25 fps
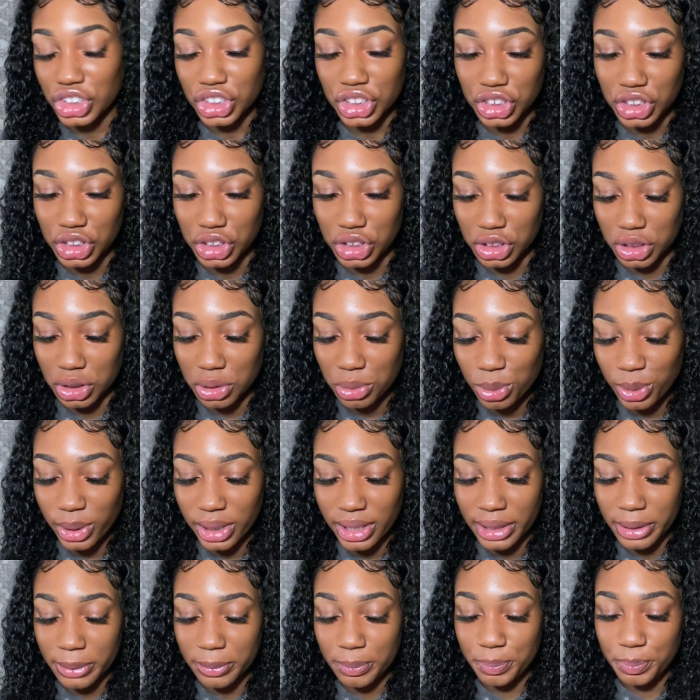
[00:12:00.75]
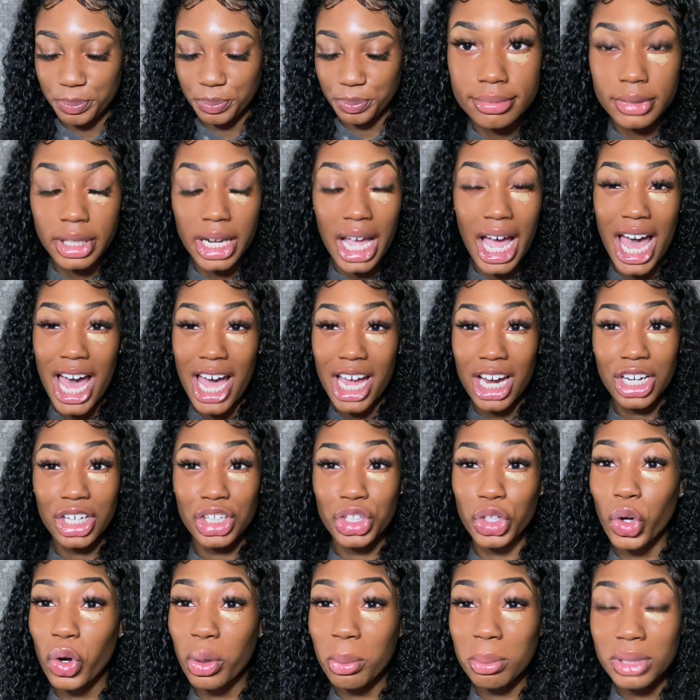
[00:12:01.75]
just do it. I
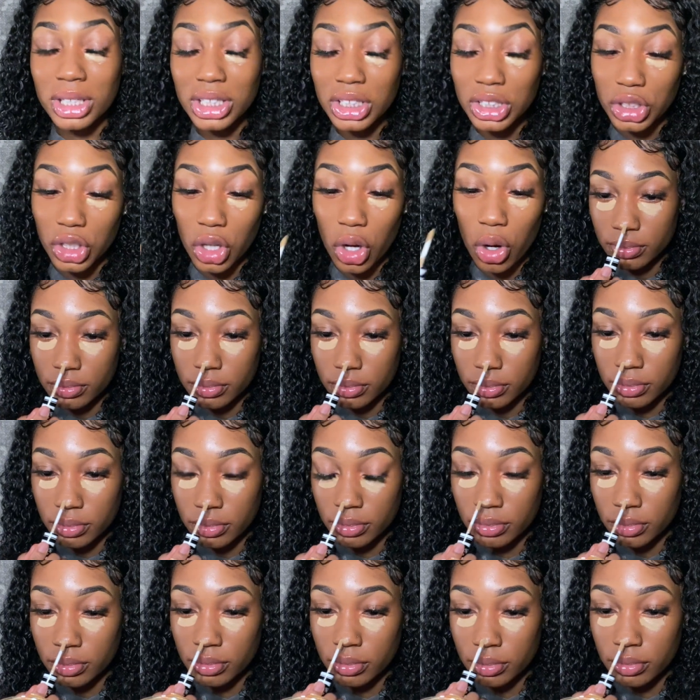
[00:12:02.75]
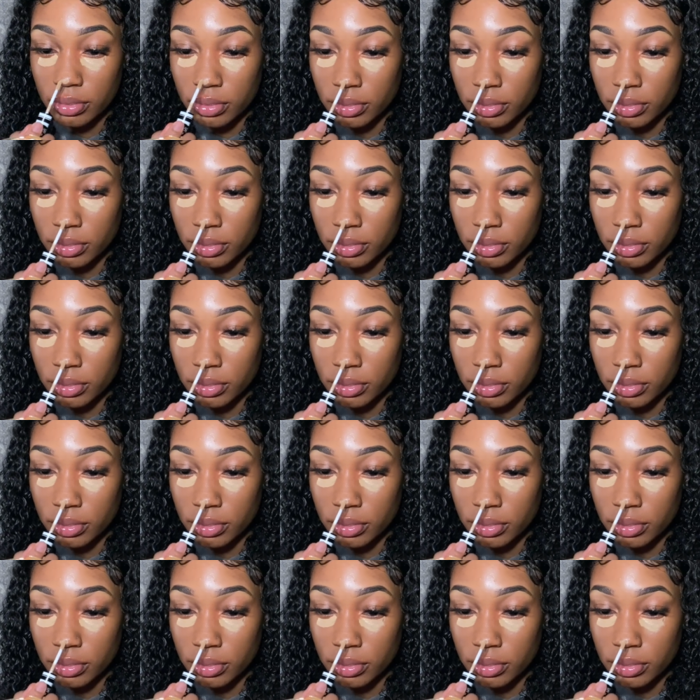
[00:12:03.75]
normally don't like